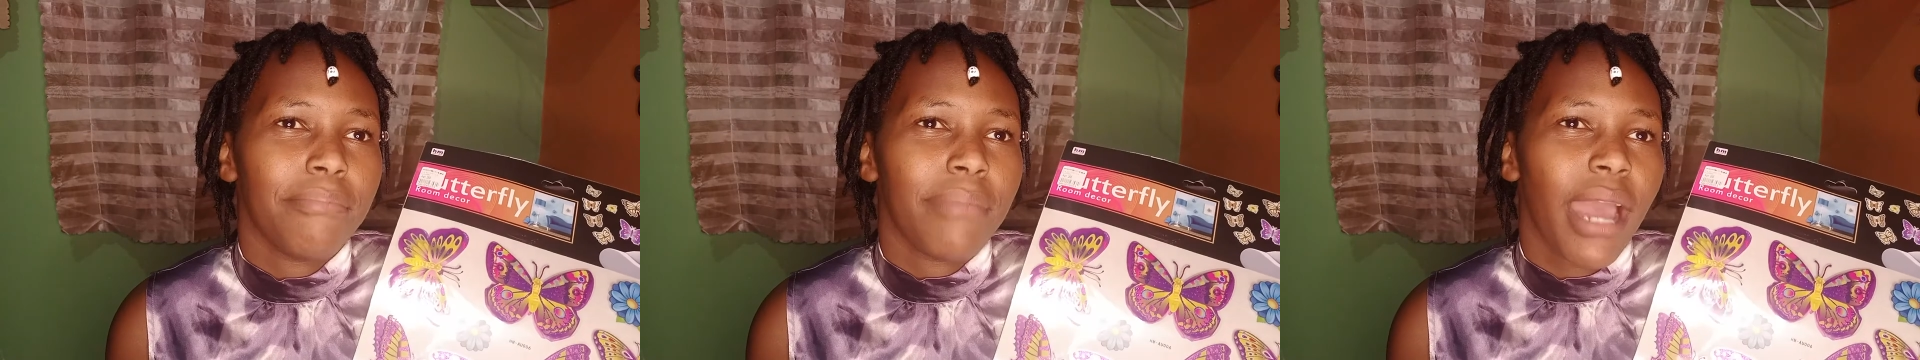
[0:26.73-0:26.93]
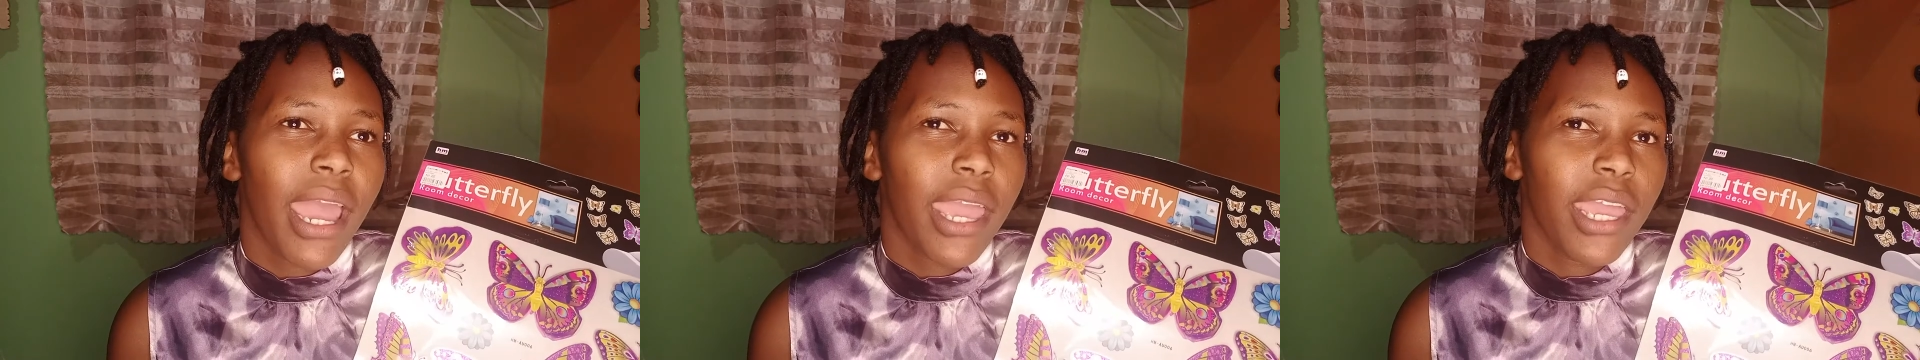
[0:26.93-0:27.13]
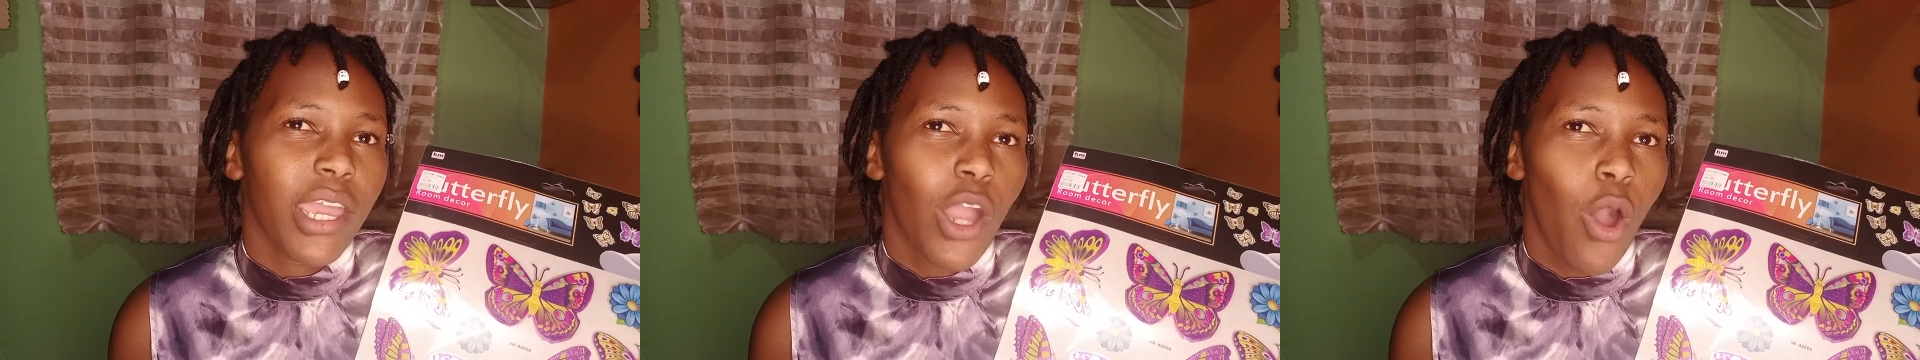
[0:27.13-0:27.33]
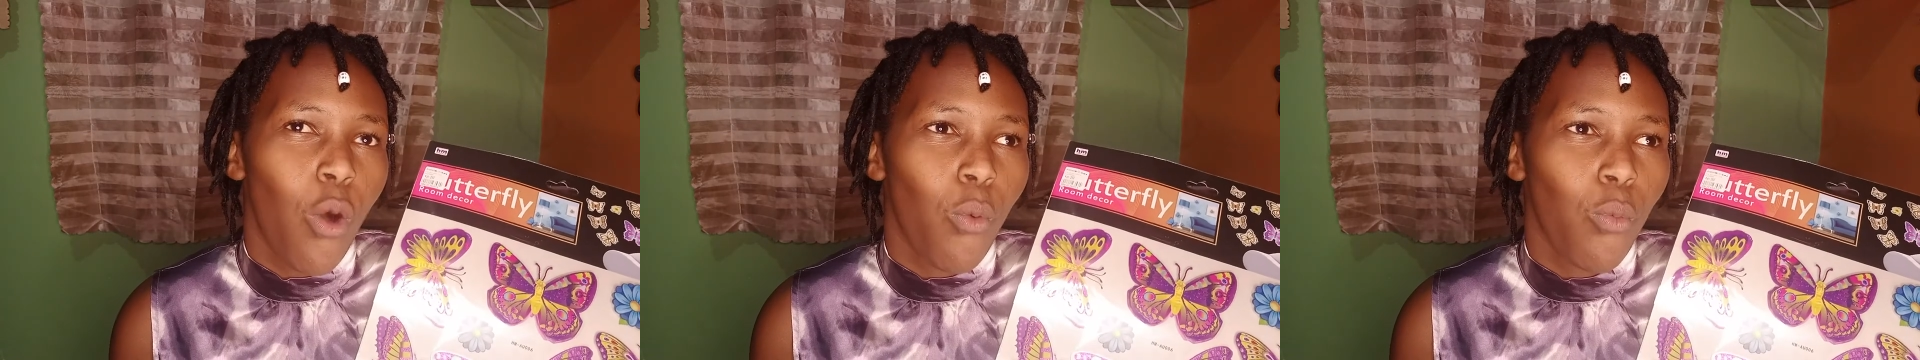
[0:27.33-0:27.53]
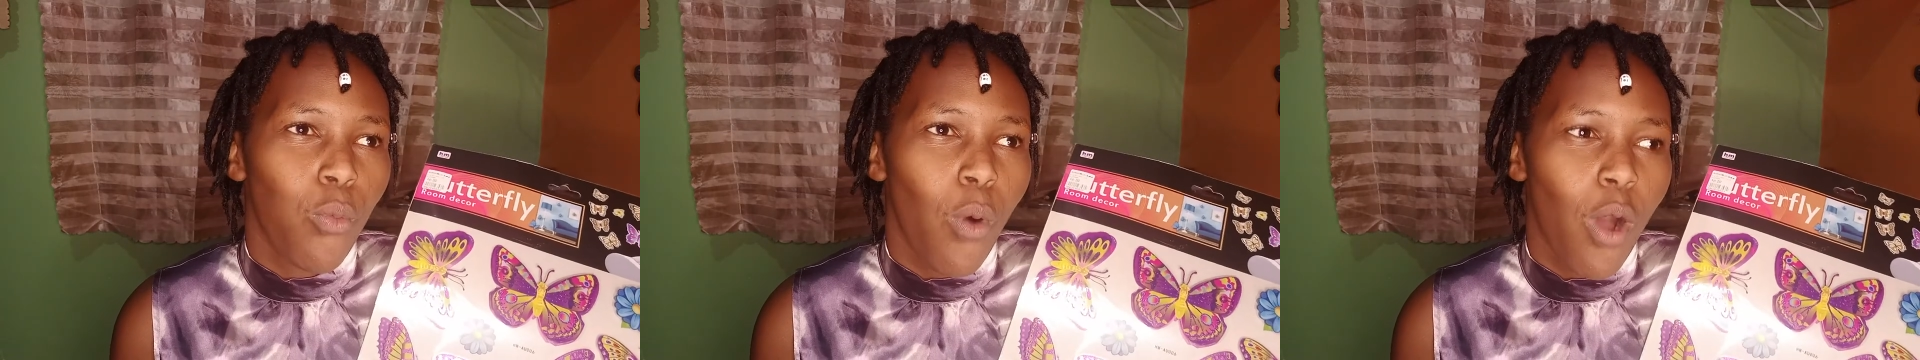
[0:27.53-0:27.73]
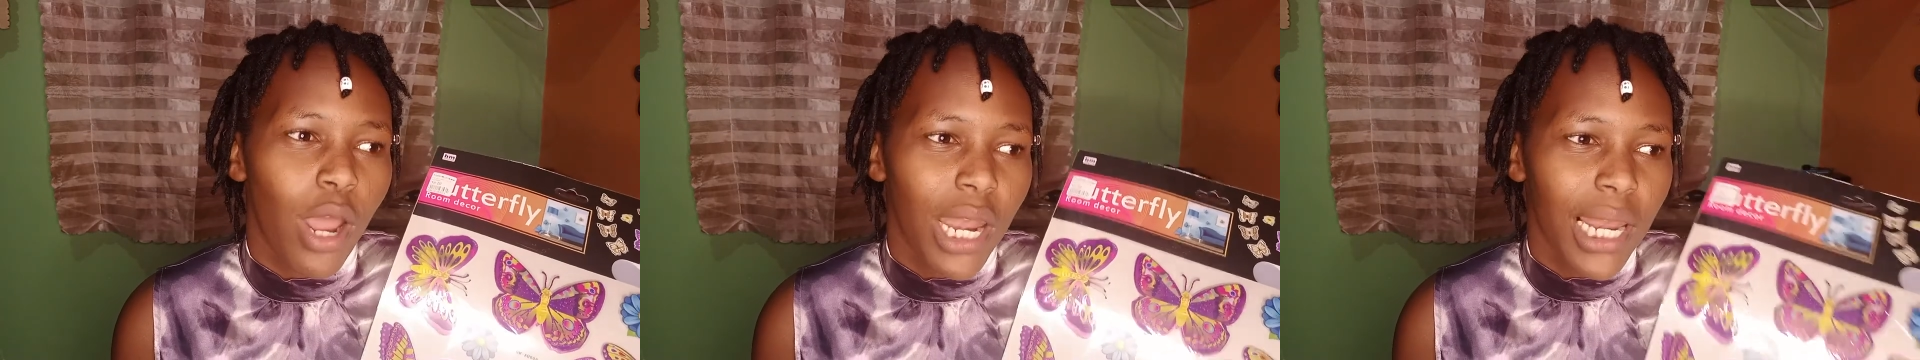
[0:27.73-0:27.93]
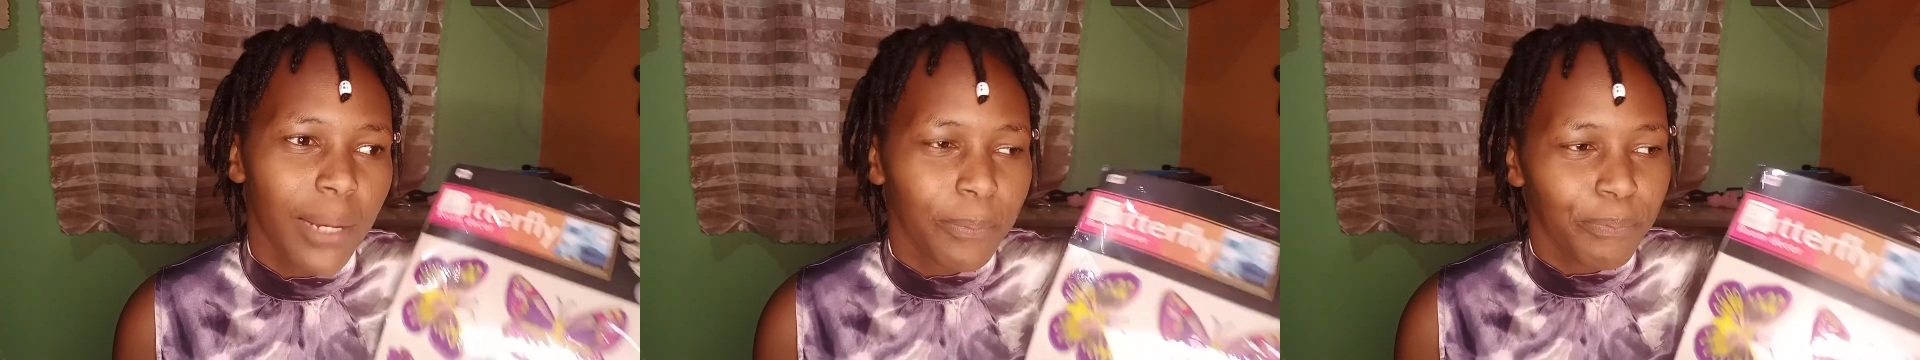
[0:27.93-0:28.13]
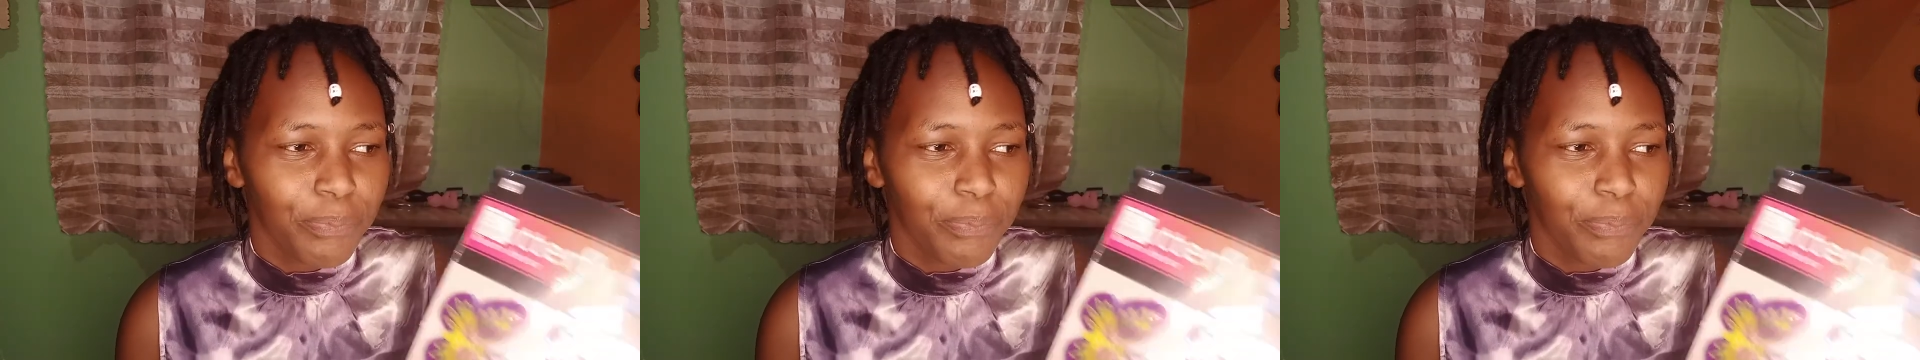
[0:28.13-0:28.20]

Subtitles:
my wall.